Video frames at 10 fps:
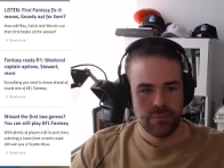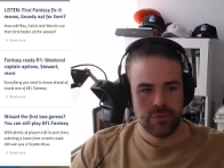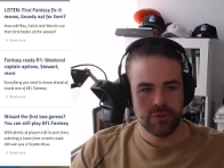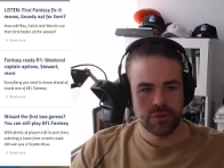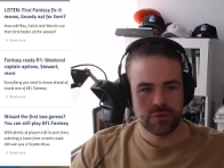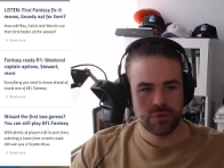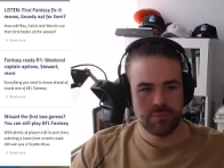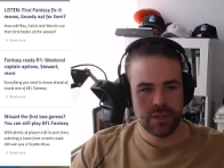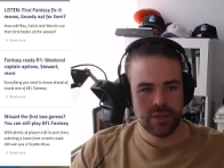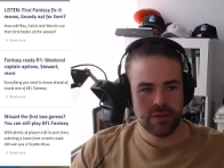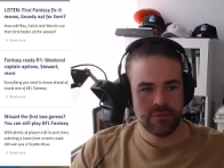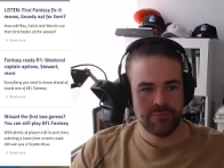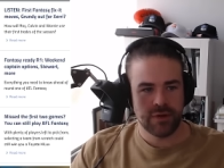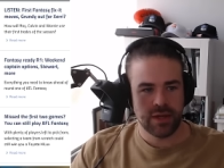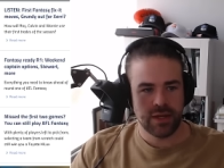You've got Touk Miller,
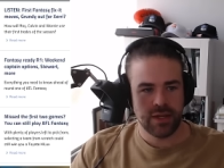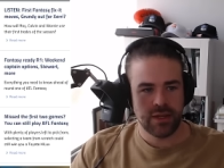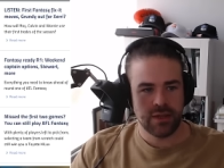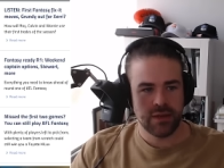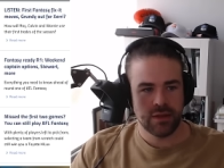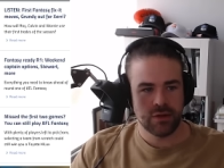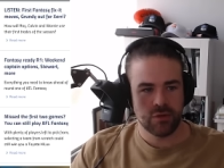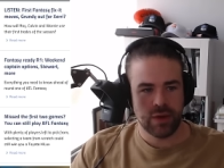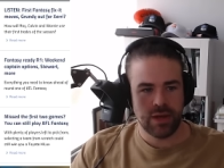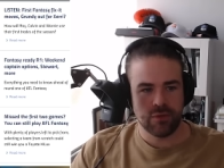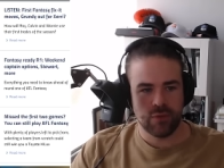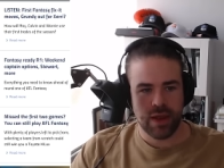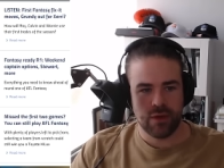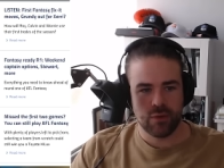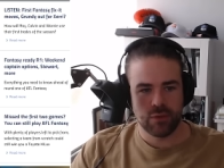Viney, Green,
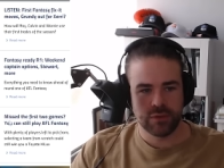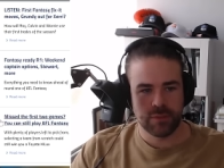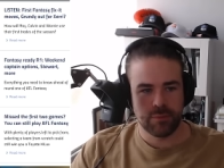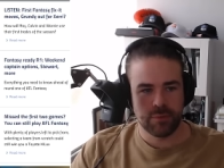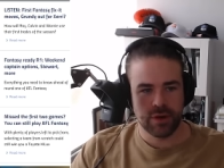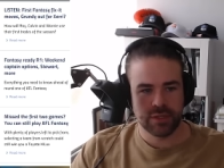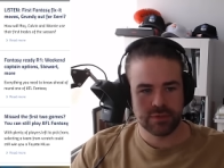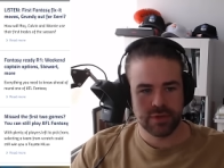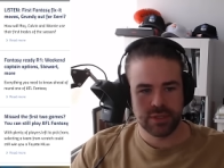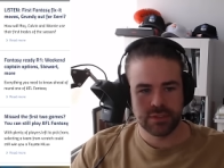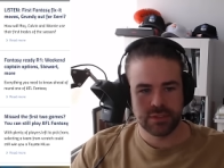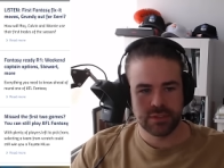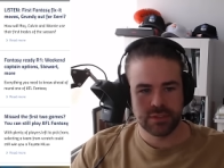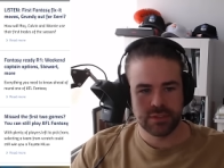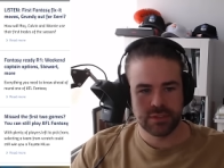Rowell, all double price
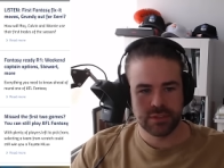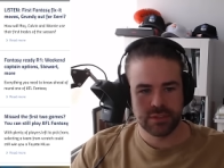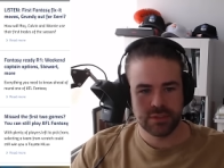rises.